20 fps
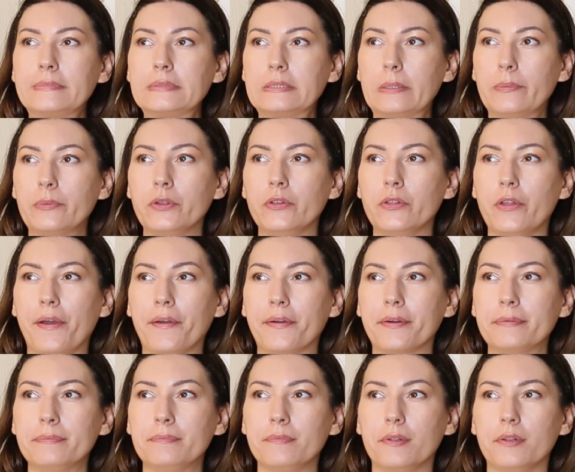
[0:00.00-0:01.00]
something like
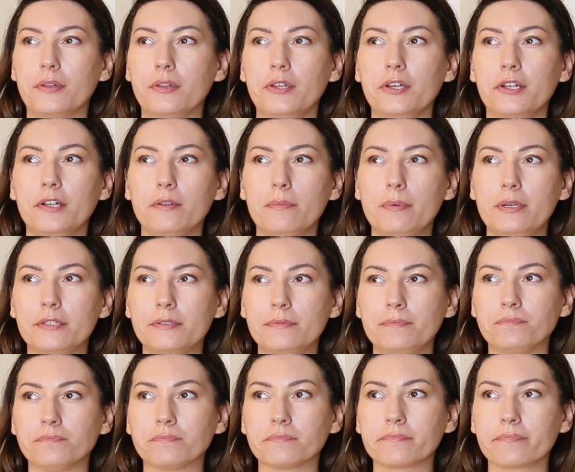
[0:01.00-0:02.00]
a little bit
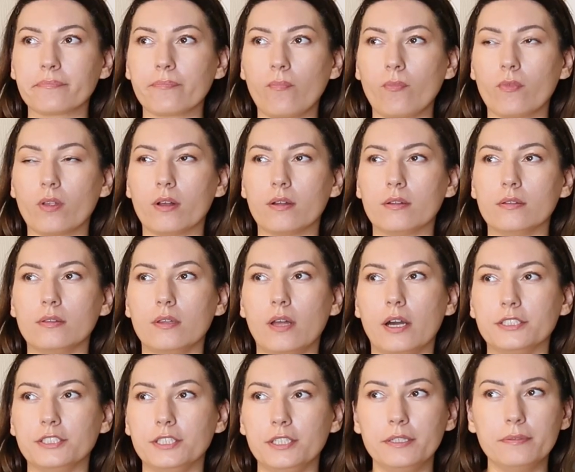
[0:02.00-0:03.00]

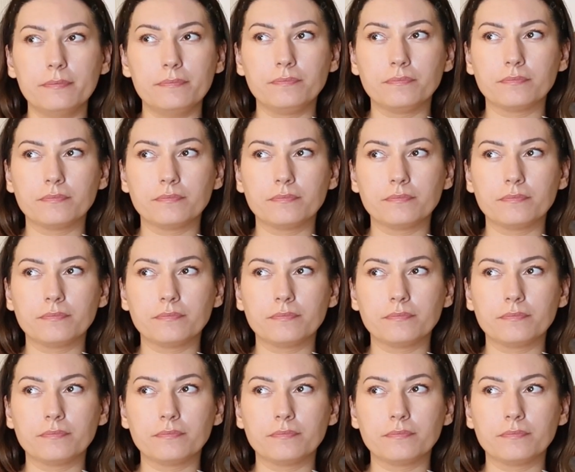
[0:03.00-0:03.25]
nutty,